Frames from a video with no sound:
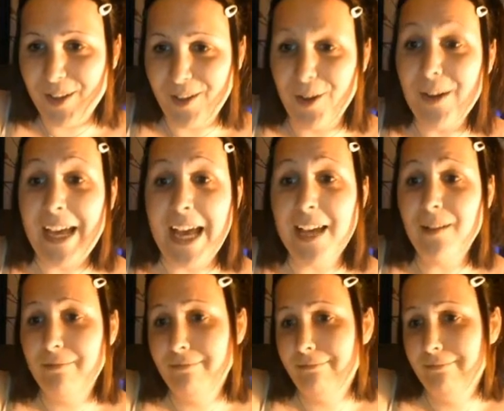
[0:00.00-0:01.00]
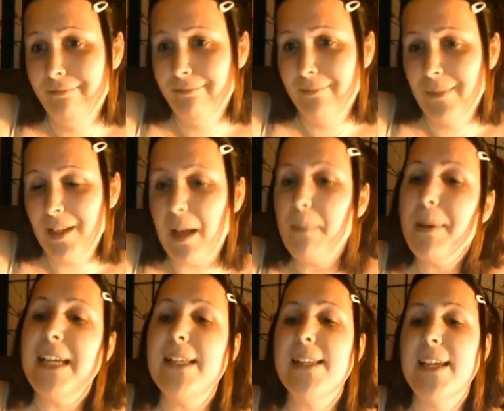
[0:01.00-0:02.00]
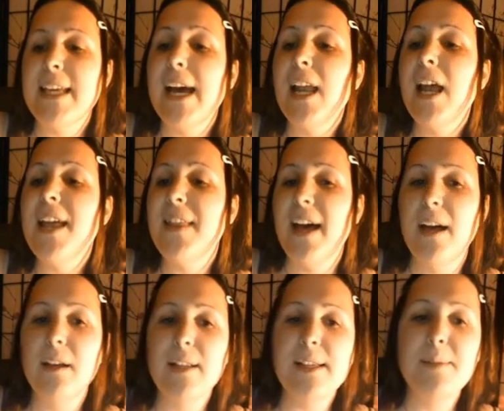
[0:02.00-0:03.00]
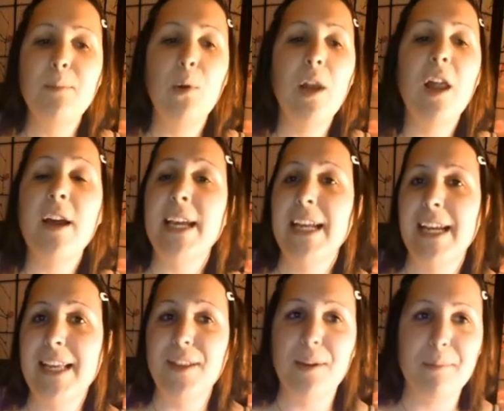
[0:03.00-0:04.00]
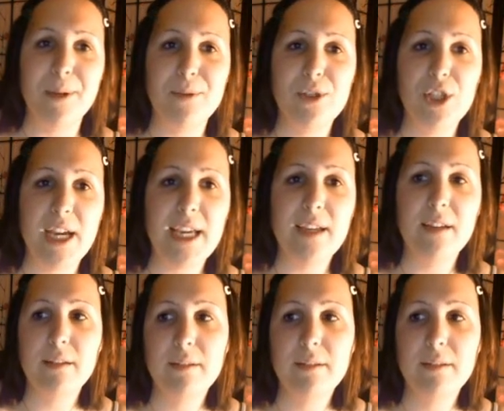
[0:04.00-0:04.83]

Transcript: Okay. A pizza. Yeah, I like that. That's more likely than a milkshake.